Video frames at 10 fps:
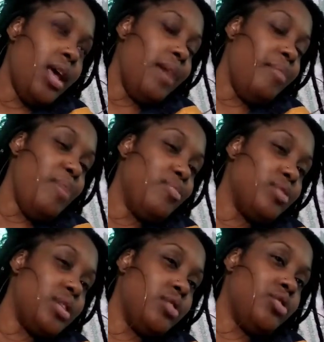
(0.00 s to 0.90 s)
and people
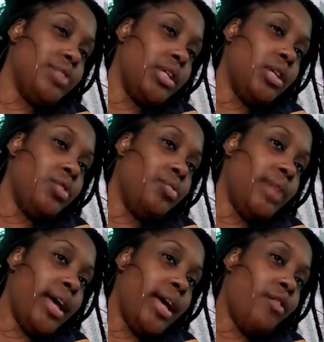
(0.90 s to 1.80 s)
still treating you
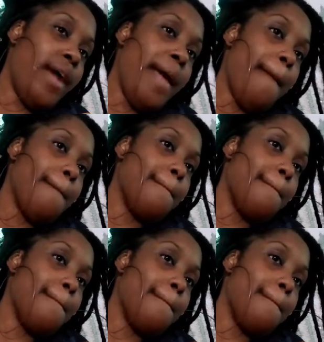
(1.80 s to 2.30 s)
like crap